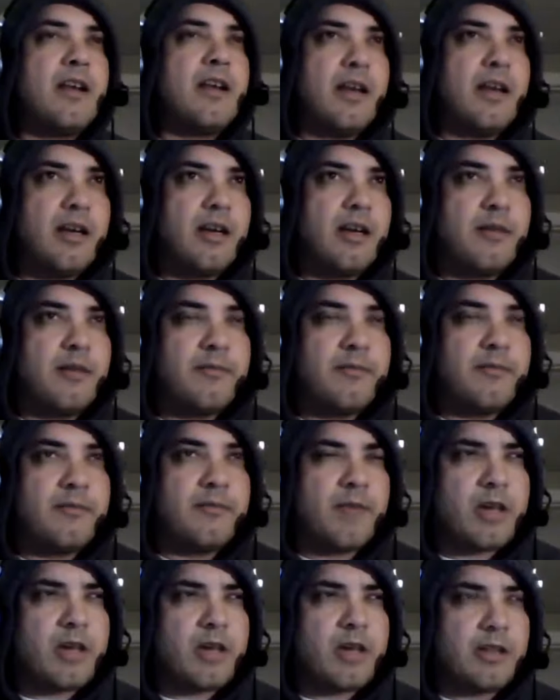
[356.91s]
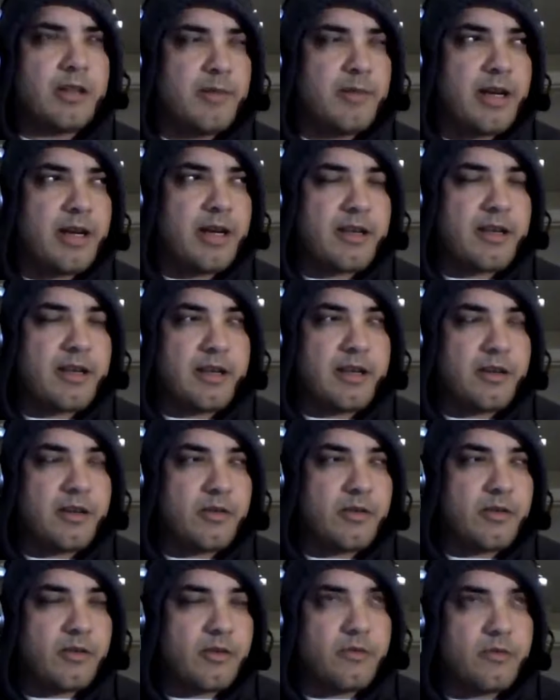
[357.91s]
Um, Mark La Monica,
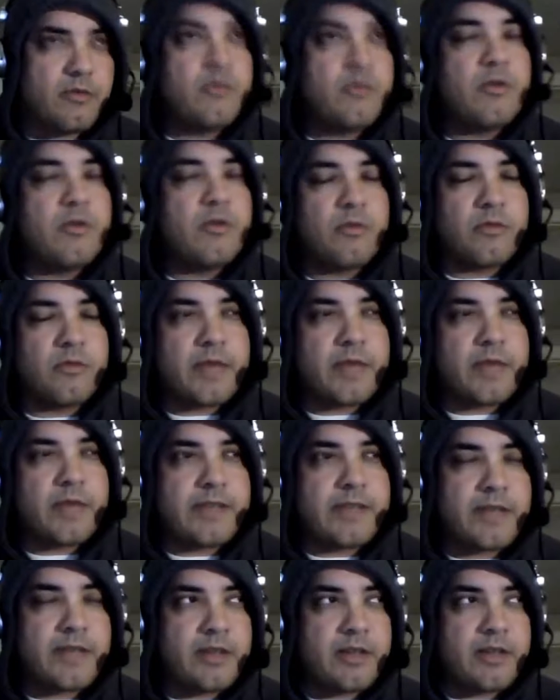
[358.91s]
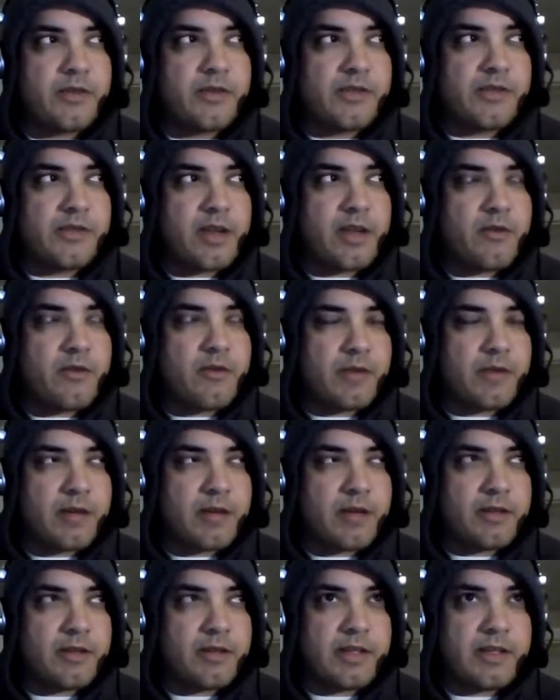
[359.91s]
who, who who writes at Newsday over
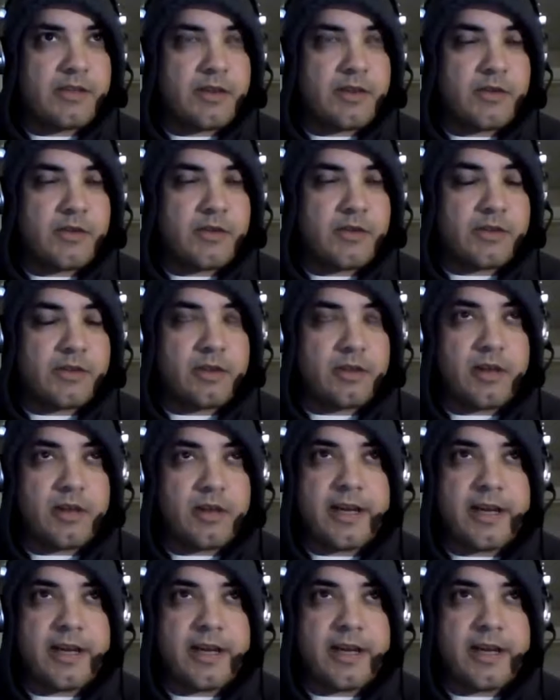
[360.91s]
here on the East Coast in Long